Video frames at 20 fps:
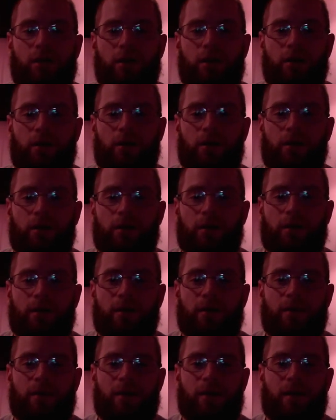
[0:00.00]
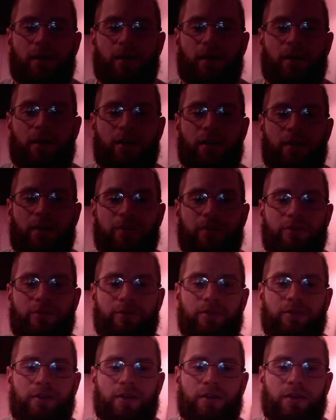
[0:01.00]
They either had a left
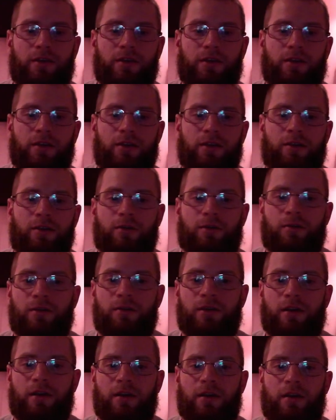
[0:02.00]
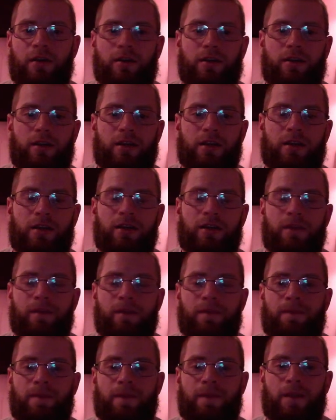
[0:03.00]
coronary artery
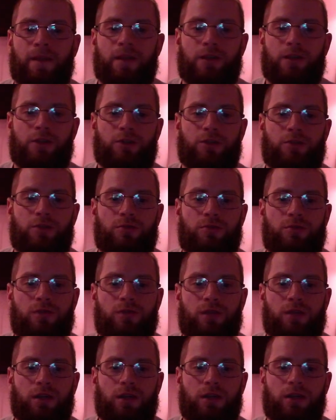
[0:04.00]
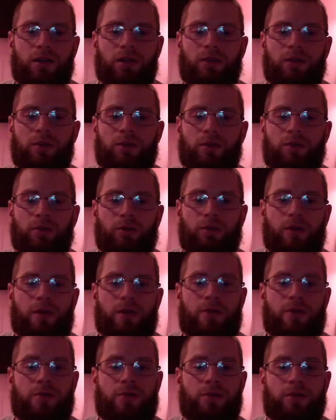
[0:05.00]
issue or a
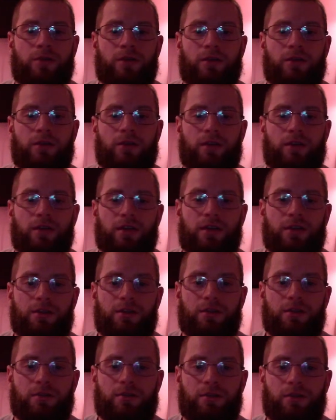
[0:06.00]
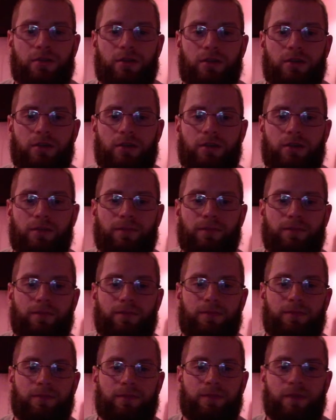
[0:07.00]
right coronary artery issue.
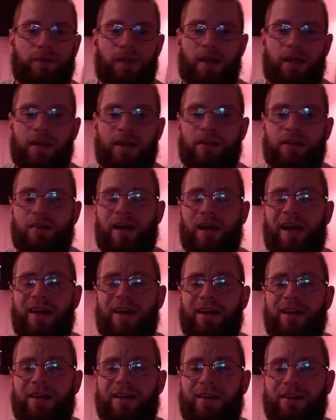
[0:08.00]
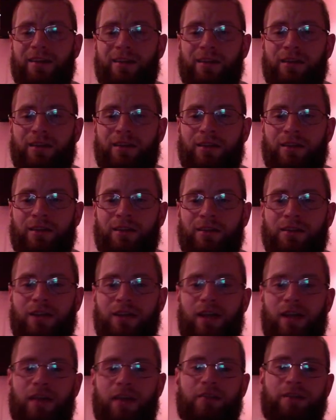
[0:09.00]
They either had a
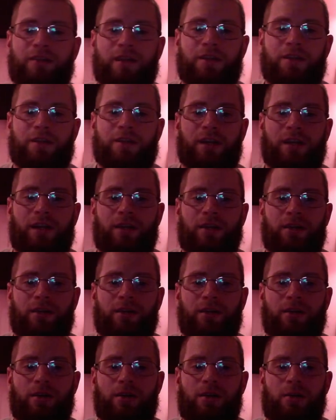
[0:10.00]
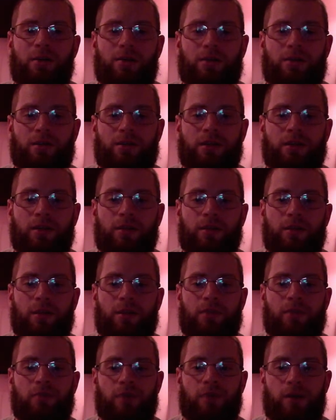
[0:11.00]
sign of angina or syncope
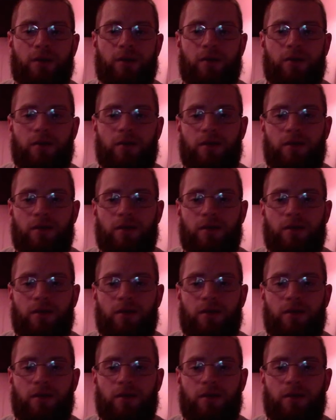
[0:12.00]
as well.